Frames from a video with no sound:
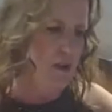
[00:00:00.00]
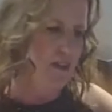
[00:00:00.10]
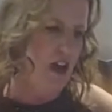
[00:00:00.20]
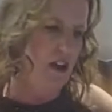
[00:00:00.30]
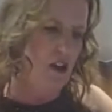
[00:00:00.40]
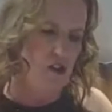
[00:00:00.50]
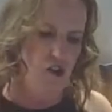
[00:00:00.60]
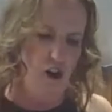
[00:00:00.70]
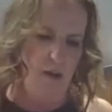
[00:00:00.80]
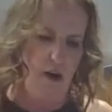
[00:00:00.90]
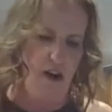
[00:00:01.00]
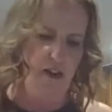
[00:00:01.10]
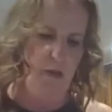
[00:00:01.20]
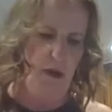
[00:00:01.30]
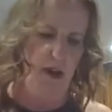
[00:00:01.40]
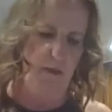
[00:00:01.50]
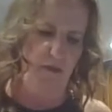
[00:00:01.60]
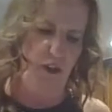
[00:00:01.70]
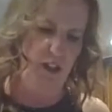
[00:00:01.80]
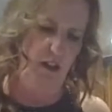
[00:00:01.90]
So we've got our strawberry in the bottom
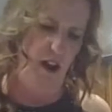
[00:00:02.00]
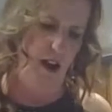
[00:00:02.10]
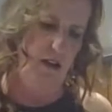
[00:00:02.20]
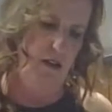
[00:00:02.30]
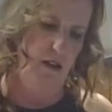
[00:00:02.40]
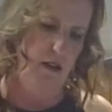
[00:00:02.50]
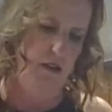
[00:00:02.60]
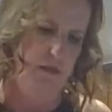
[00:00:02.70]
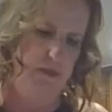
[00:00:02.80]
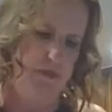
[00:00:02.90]
of our glass.